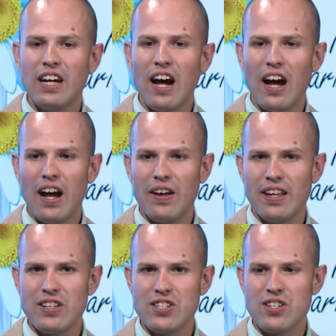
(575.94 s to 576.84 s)
uh,
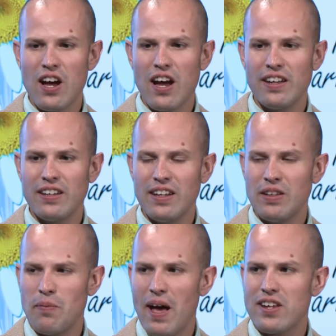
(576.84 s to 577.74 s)
it's not
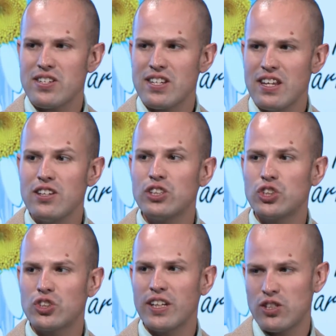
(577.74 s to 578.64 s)
the best
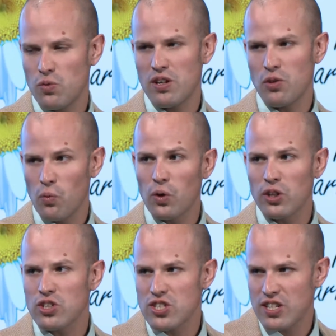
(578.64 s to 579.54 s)
industry. It's one of the
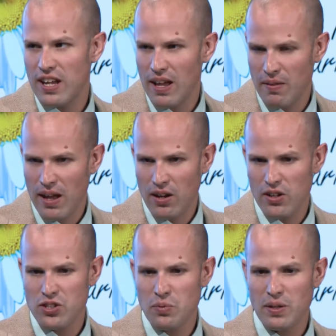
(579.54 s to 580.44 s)
worst, and
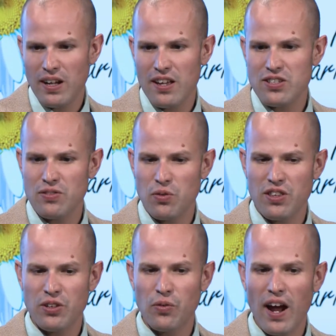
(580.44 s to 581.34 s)
also because of
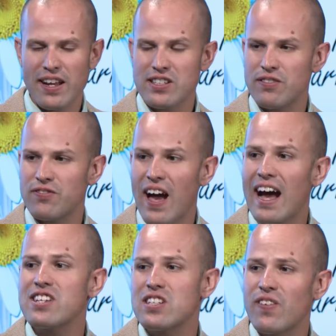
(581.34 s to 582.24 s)
with the rise of
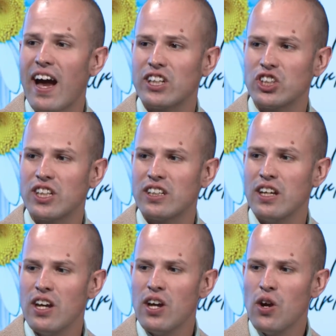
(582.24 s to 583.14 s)
fast fashion,
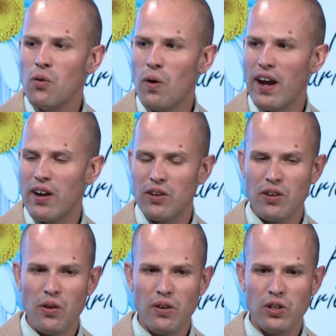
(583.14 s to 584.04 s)

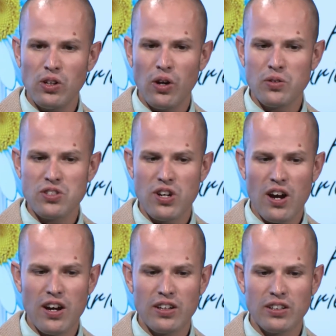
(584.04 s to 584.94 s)
where clothes
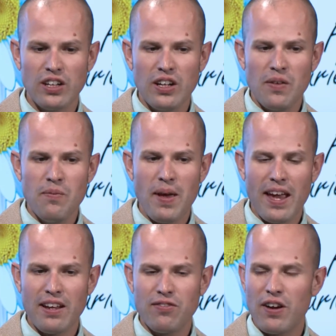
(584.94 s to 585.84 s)
are
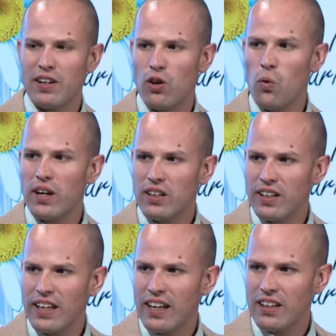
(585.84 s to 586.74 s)
made very
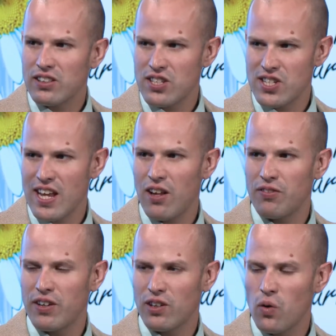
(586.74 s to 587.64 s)
quickly to sell
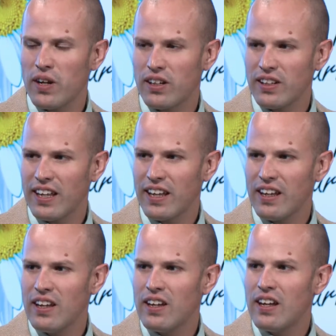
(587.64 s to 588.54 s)
very
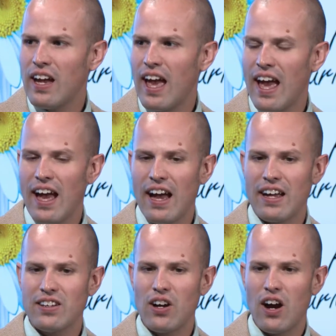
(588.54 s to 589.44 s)
quickly,
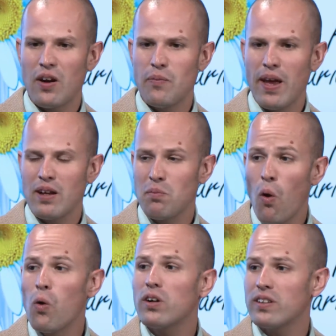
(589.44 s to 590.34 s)
and are made
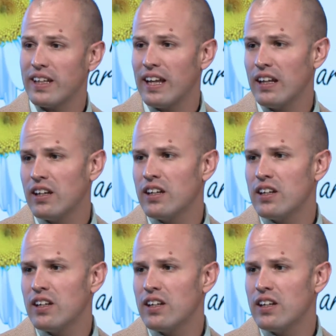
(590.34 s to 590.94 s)
poorly.